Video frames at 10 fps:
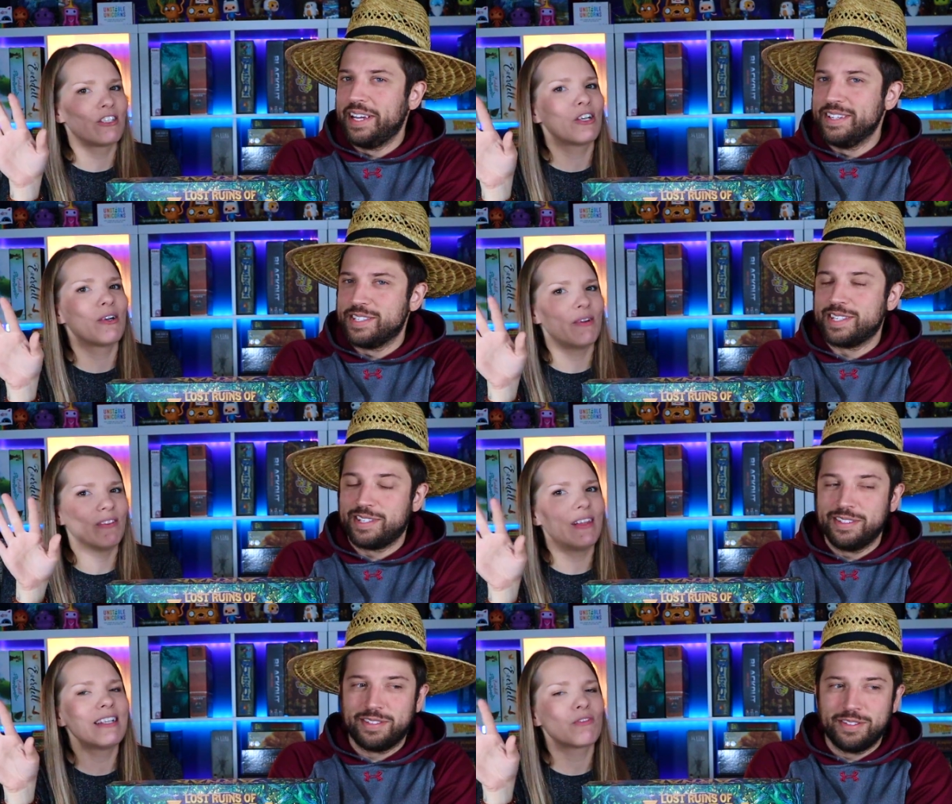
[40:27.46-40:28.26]
Speaker 1: Lance took
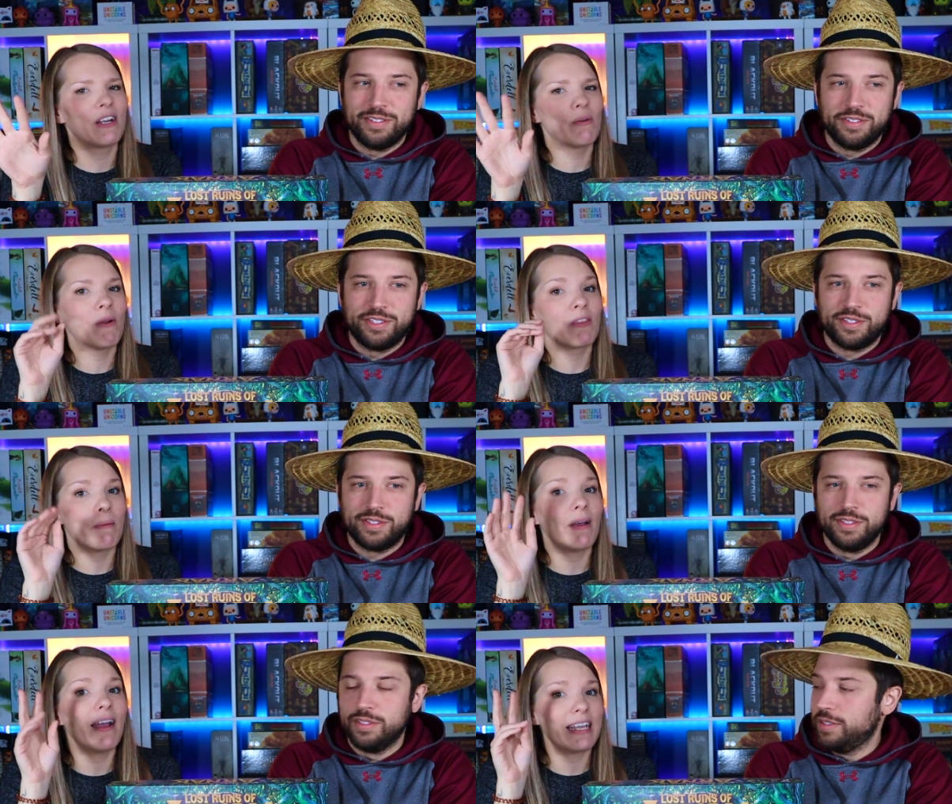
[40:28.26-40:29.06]
Lance ran away with it,
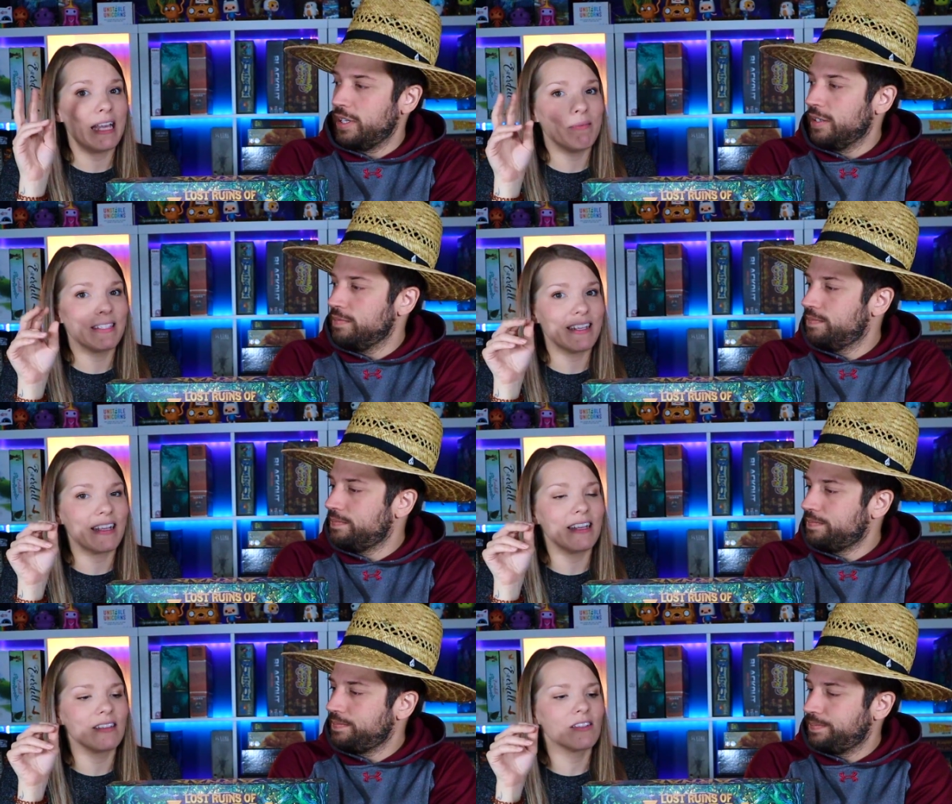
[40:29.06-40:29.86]
but I came yeah. in
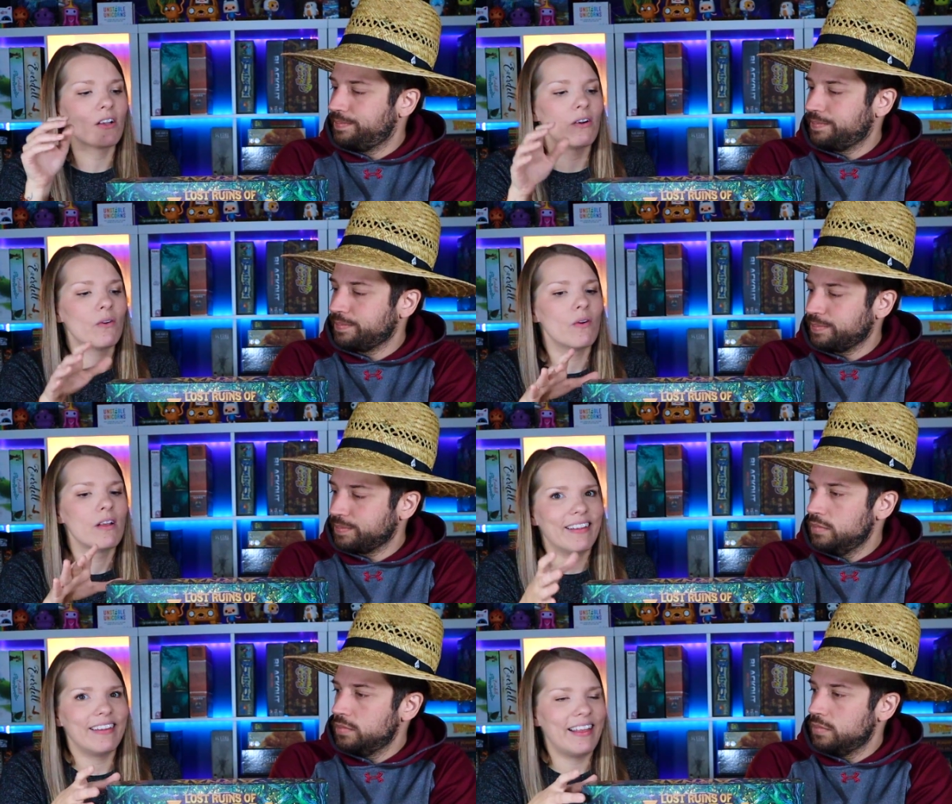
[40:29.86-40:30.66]
second. So
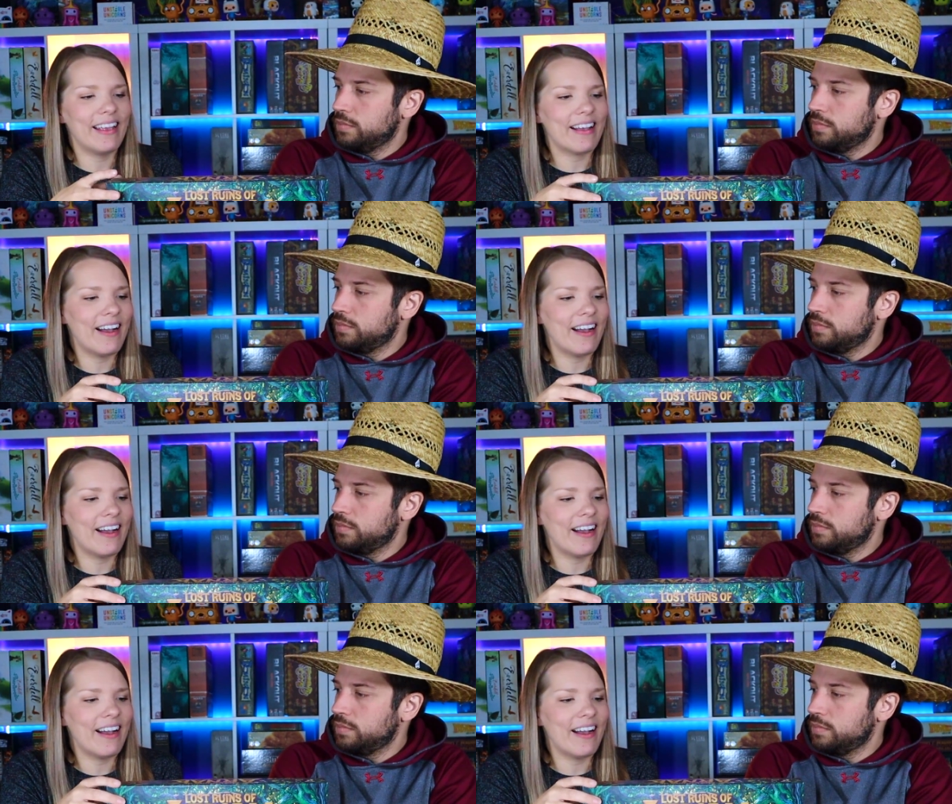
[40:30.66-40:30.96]
like,